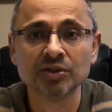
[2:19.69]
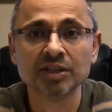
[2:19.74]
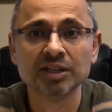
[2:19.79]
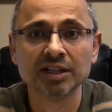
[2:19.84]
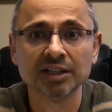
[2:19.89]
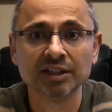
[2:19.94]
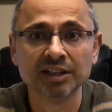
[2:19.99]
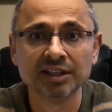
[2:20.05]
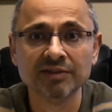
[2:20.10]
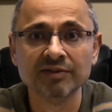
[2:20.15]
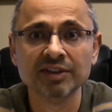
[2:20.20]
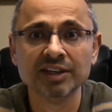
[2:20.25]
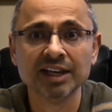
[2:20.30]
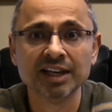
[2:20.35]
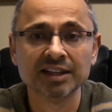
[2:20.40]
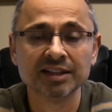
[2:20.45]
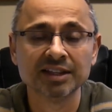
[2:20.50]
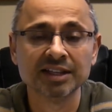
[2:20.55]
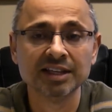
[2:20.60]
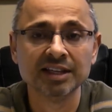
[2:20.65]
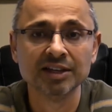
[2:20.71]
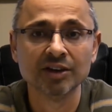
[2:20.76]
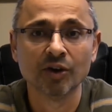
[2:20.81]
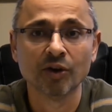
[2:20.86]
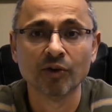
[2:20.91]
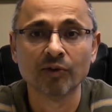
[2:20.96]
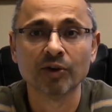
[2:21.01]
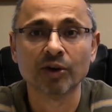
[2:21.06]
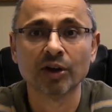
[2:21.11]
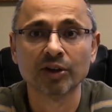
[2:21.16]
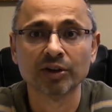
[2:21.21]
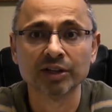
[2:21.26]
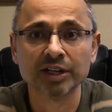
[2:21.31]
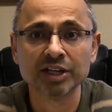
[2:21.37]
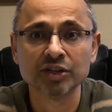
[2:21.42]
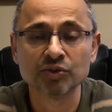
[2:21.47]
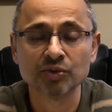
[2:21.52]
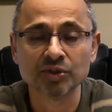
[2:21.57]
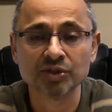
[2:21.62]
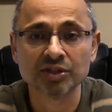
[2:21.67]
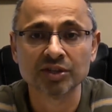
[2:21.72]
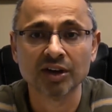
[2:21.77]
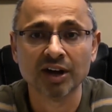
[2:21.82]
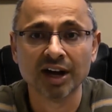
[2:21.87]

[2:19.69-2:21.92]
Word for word: can alleviate the overall interest